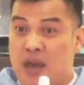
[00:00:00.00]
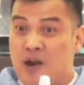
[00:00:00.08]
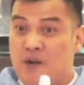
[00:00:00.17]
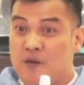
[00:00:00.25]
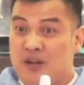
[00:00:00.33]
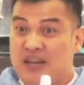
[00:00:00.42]

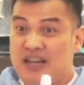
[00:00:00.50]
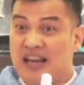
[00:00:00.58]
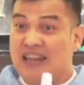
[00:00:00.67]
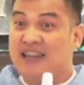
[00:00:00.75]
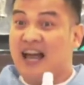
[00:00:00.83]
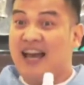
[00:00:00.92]

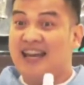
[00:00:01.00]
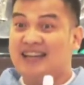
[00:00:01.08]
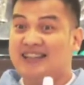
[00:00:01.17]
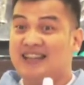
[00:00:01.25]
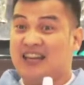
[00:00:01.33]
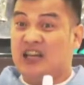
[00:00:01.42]
bearing
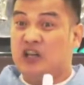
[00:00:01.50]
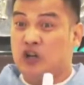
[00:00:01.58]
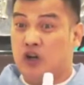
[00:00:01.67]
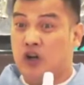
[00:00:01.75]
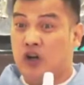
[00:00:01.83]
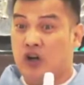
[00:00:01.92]
light
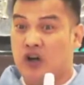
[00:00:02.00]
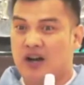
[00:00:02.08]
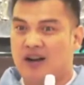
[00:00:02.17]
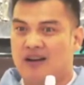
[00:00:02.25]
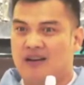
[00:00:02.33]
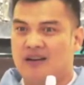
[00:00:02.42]
in
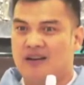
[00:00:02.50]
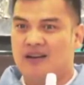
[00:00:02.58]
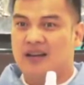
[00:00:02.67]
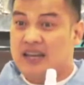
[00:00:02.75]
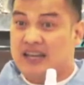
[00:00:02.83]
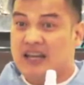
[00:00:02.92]
her,
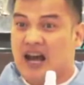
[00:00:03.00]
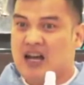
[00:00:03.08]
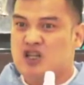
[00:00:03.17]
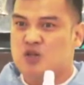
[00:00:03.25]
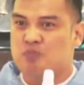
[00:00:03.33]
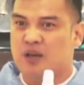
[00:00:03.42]
in the
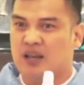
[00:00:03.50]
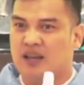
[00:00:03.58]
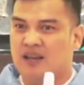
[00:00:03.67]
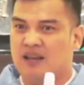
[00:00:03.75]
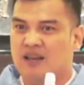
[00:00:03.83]
gospel,